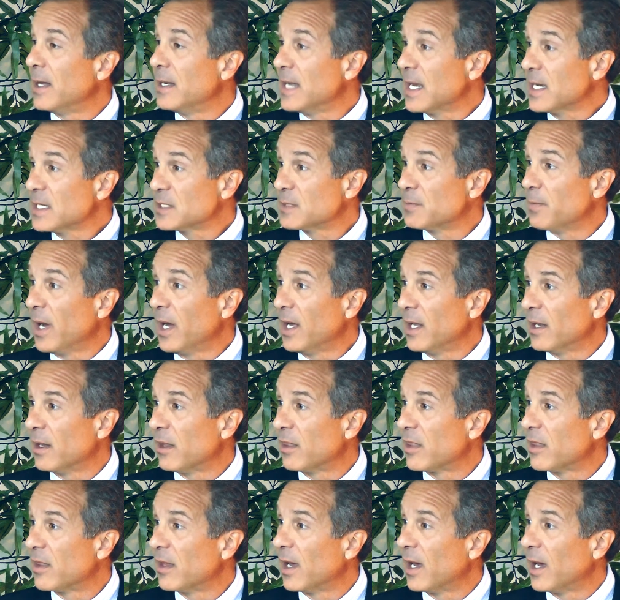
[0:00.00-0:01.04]
next
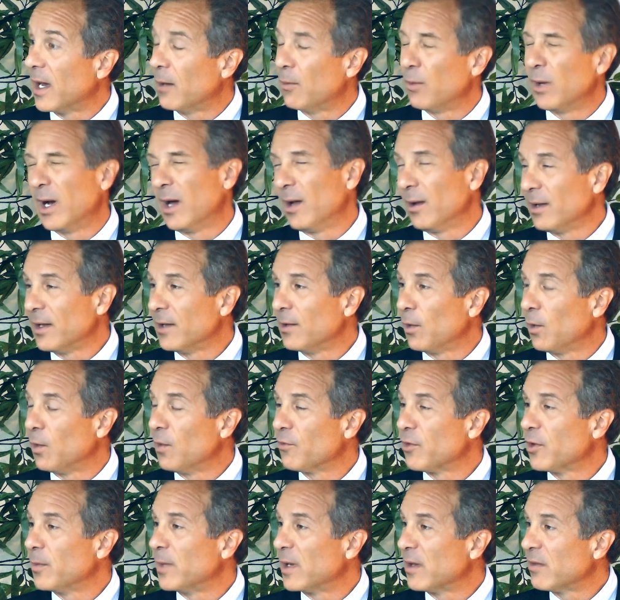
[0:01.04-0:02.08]
month, a little
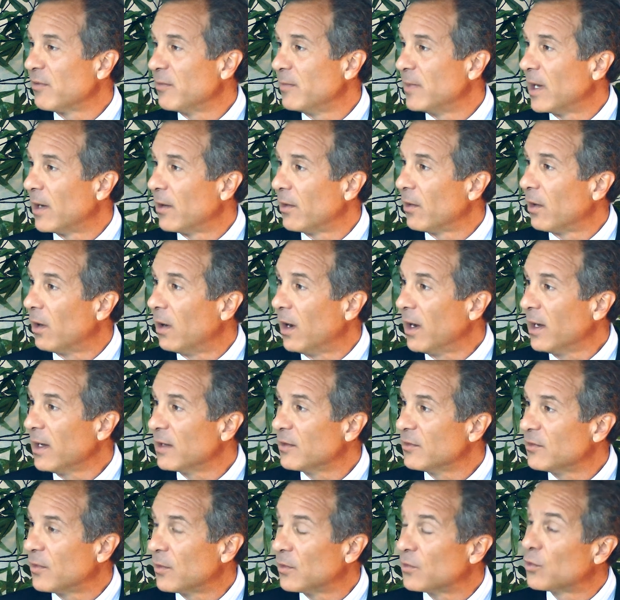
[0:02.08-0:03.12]
over a month from now in
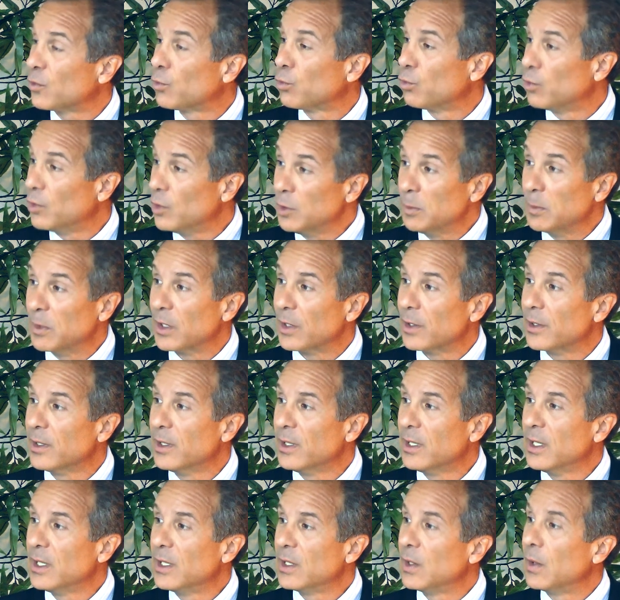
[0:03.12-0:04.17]
August, there's a rumor
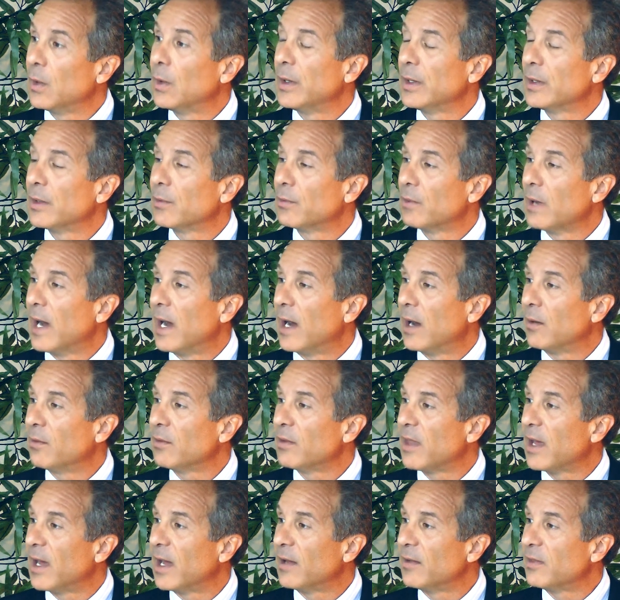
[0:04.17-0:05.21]
going
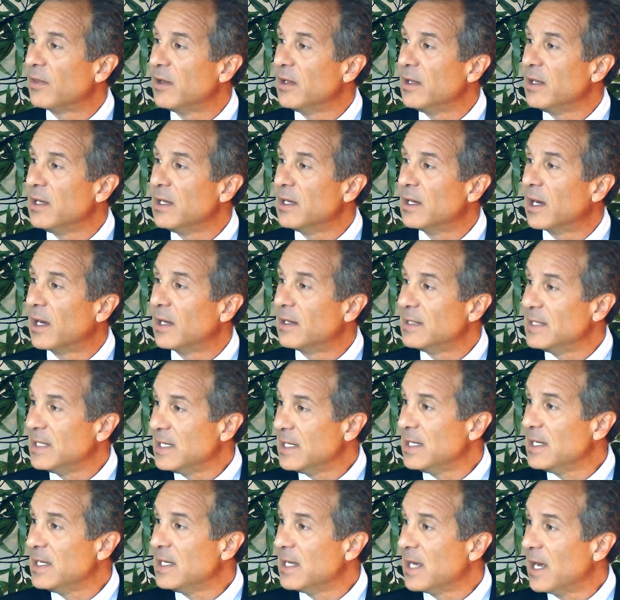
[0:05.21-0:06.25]
around that the
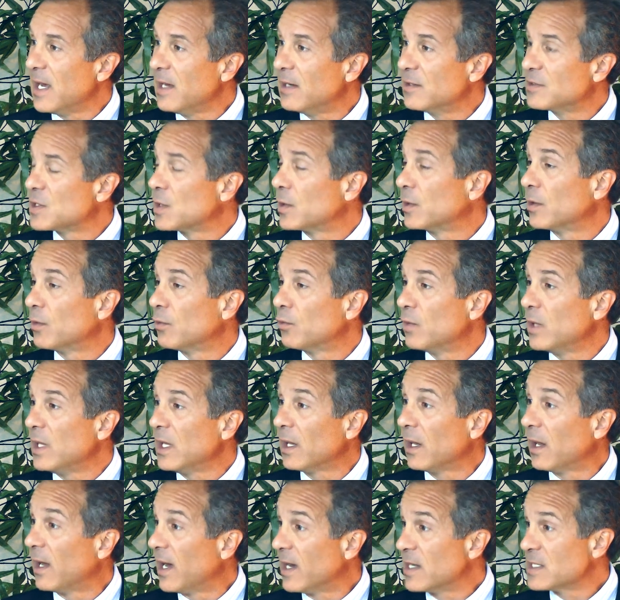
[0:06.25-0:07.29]
DEA is going to
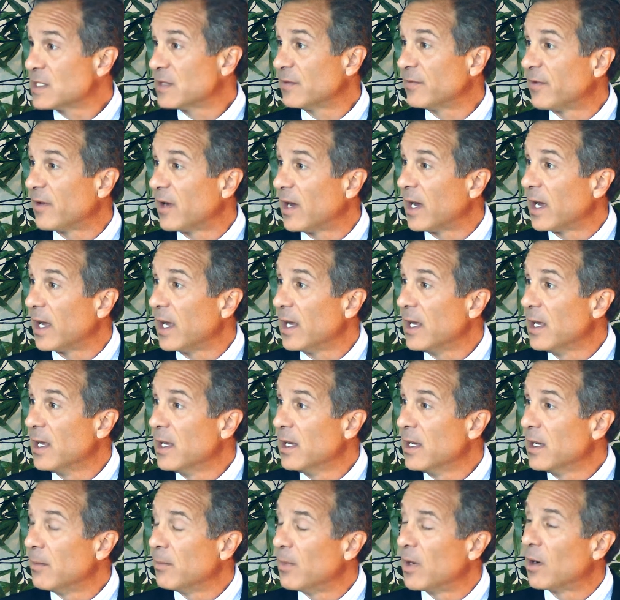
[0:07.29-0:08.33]
reclassify
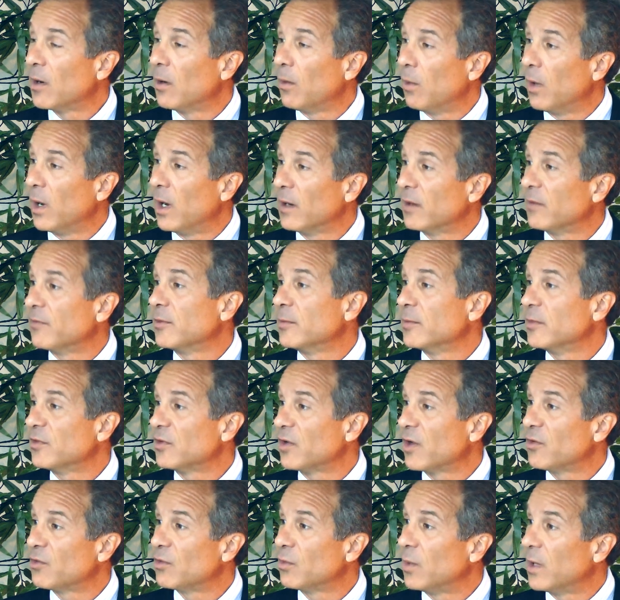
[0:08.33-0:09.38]
marijuana from a
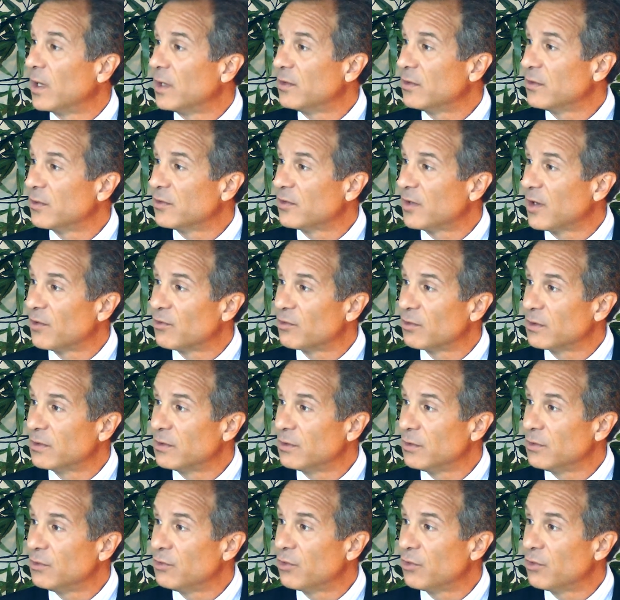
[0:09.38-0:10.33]
Schedule I to a Schedule II